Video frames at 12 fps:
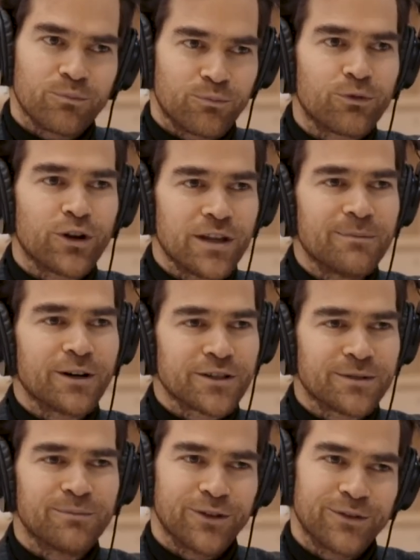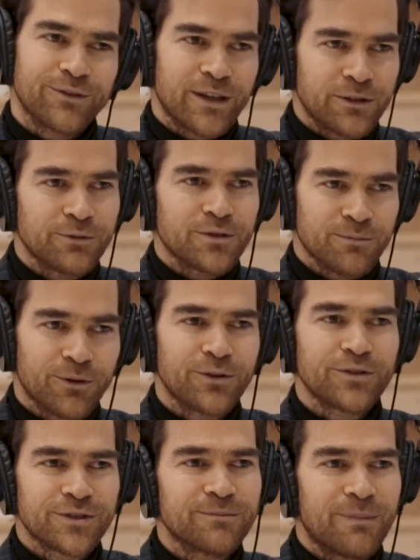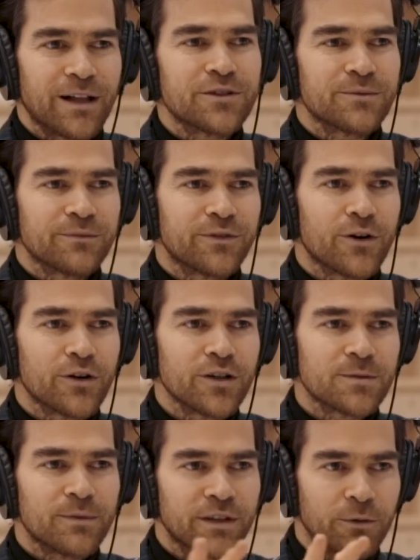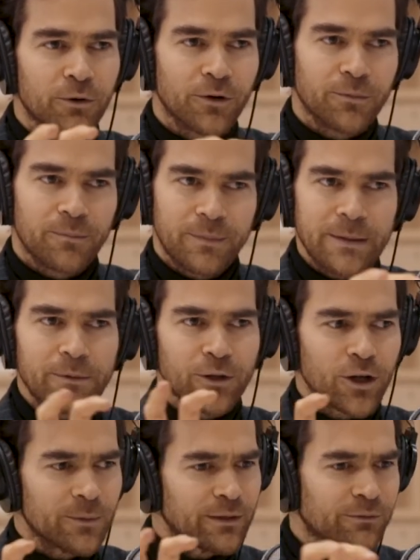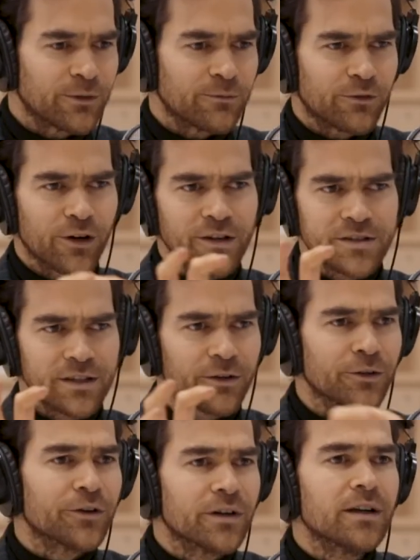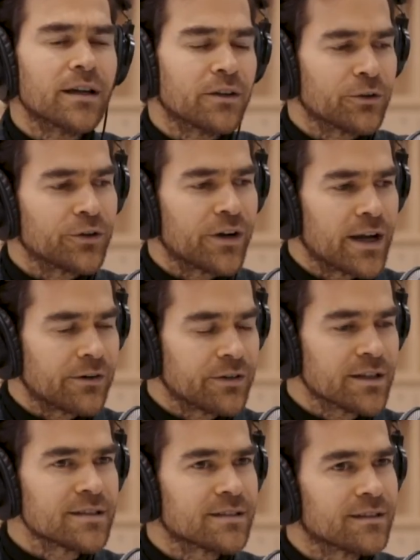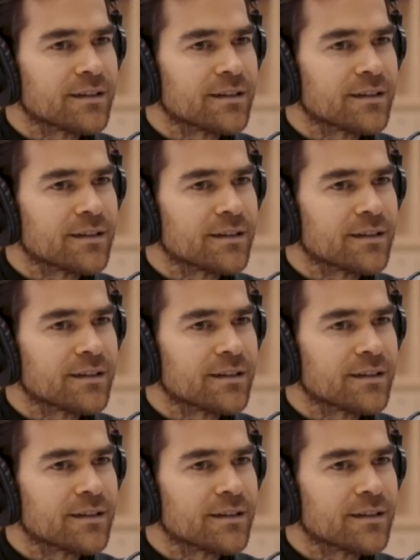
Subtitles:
pretty much, but it was most Belgium focused, but there were people coming from France and other areas,